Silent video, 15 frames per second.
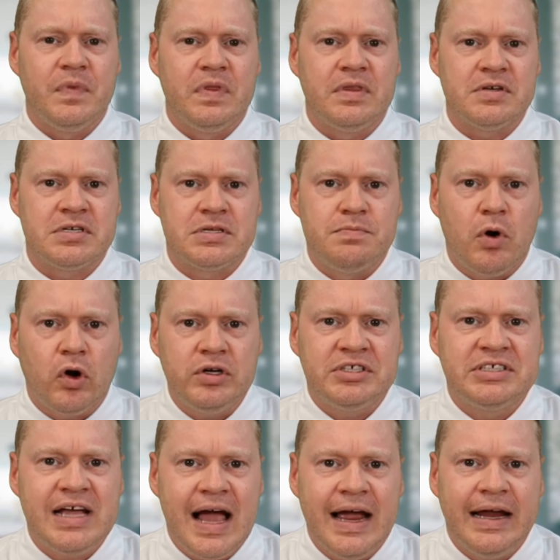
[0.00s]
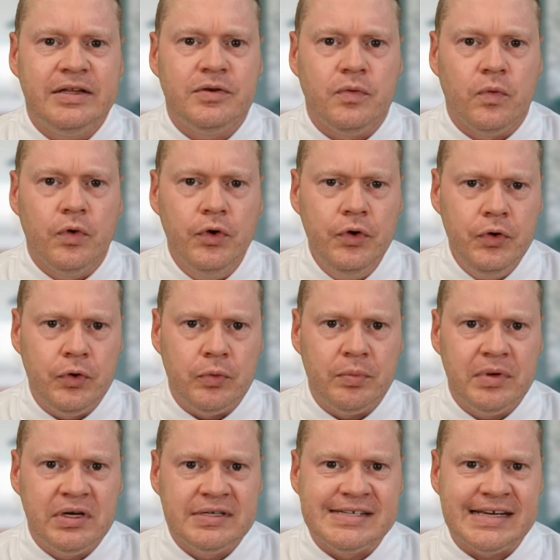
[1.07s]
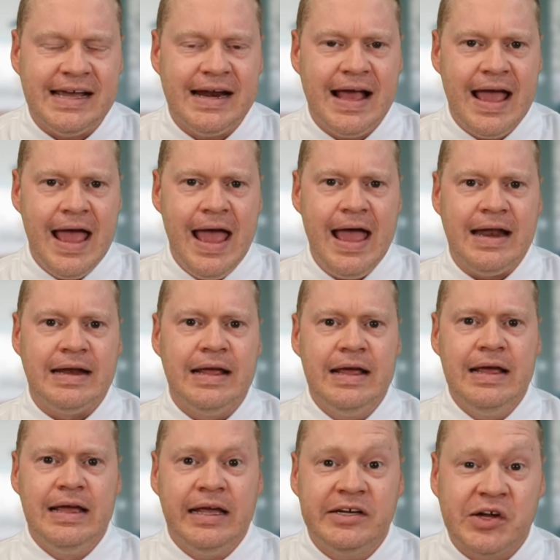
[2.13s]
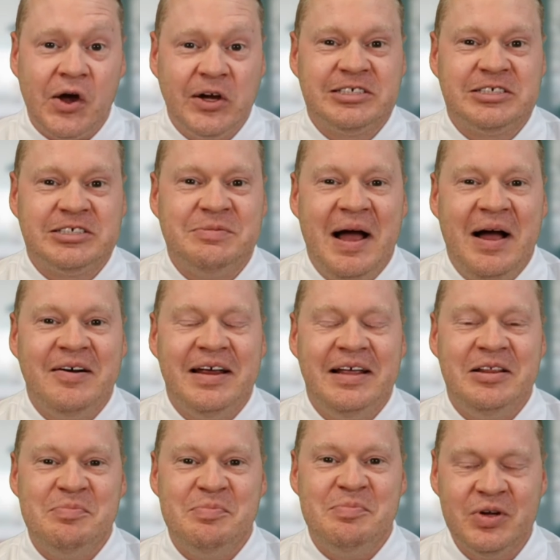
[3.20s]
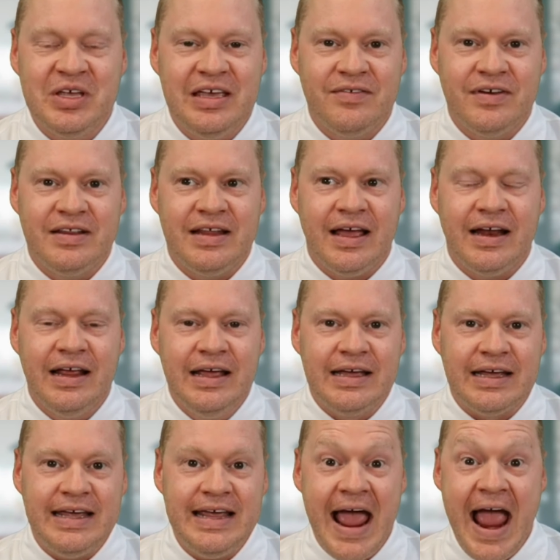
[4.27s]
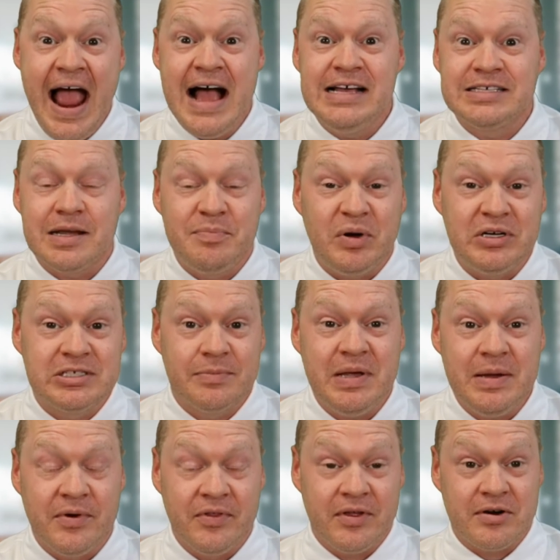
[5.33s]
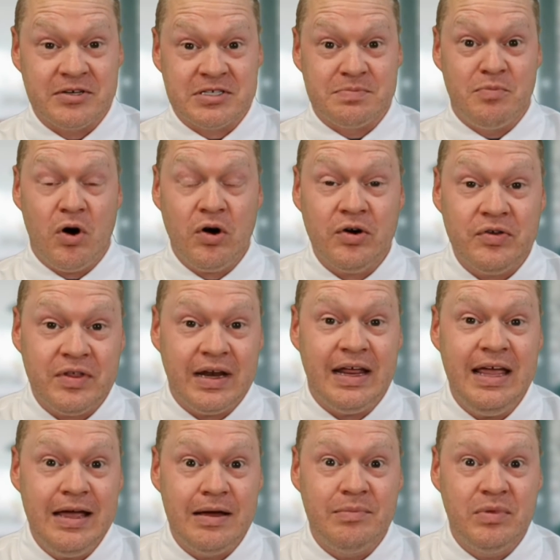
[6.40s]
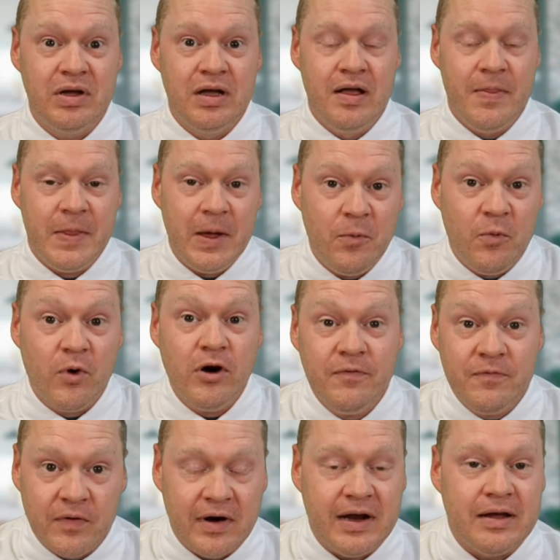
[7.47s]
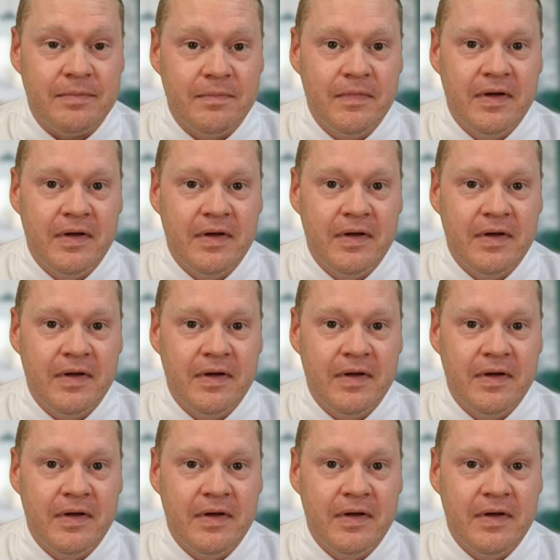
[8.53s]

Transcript: the smartest guy in the room to get ahead. He talks about in the book even that he has a bunch of people that are smarter than him that work for him.